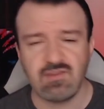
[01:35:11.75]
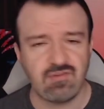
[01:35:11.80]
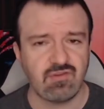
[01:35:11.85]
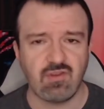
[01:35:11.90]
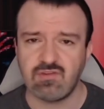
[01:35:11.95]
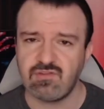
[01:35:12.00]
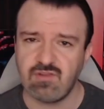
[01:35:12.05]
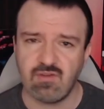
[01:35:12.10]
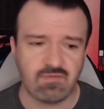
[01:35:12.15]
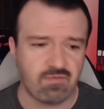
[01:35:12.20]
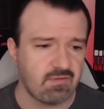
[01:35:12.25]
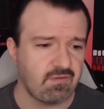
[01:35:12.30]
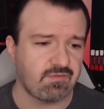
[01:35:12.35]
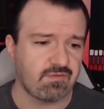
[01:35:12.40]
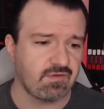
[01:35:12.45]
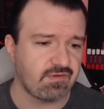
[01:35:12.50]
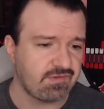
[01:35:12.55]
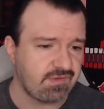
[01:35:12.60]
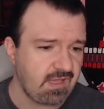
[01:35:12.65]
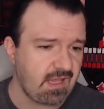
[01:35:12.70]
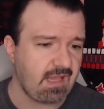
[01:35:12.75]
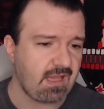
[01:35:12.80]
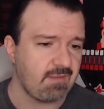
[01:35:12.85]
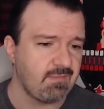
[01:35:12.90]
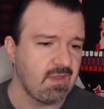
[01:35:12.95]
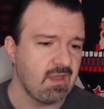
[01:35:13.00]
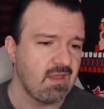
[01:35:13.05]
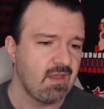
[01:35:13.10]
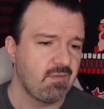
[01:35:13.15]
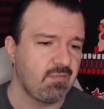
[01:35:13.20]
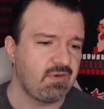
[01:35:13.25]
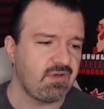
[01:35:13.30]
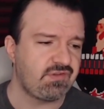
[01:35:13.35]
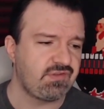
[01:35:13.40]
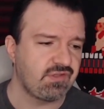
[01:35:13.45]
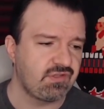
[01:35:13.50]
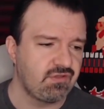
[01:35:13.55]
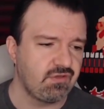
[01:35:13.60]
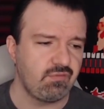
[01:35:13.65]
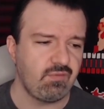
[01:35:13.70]
This is all stuff from the first game, but
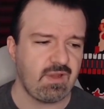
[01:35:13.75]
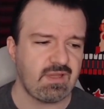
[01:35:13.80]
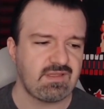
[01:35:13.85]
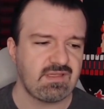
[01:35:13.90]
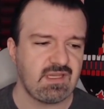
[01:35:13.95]
it's a good way